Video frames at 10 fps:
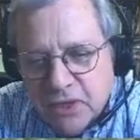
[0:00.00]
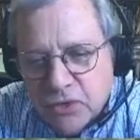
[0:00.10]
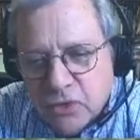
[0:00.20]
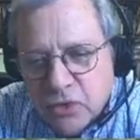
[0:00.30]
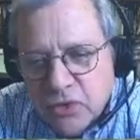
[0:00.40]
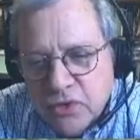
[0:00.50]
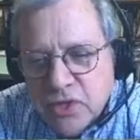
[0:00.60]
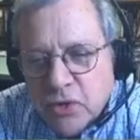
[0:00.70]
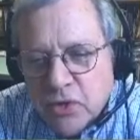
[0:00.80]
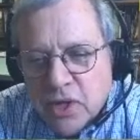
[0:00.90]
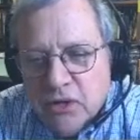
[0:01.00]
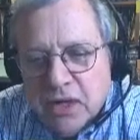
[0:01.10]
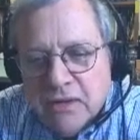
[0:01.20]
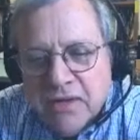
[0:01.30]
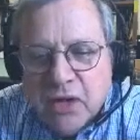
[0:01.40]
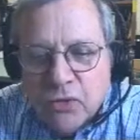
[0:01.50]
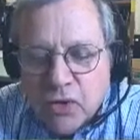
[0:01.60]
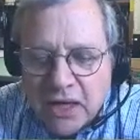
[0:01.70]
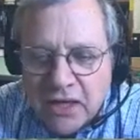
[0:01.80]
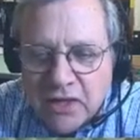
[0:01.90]
field crews that go out and they
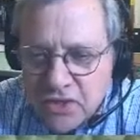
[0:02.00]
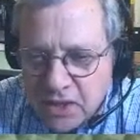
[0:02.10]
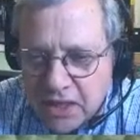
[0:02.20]
grind